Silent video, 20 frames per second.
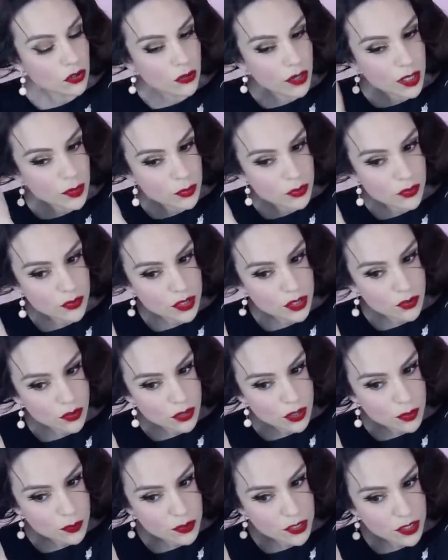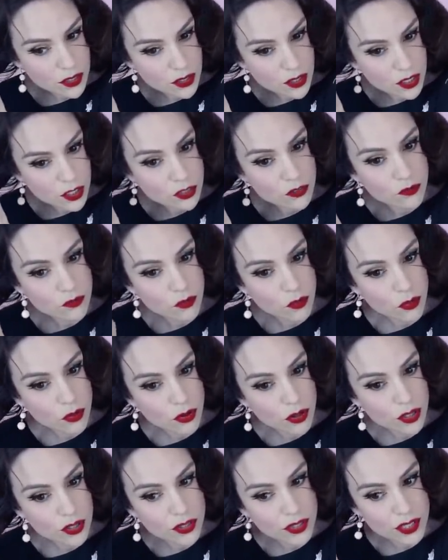great pre-order period
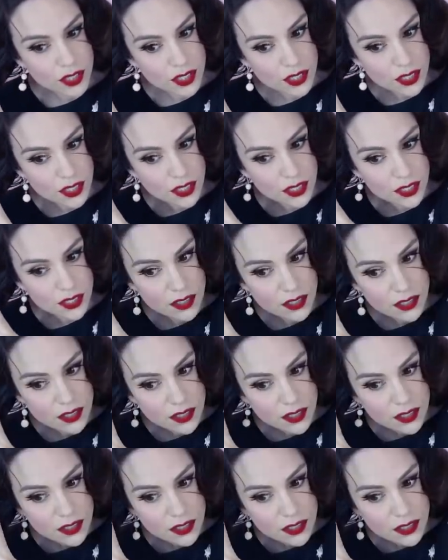for the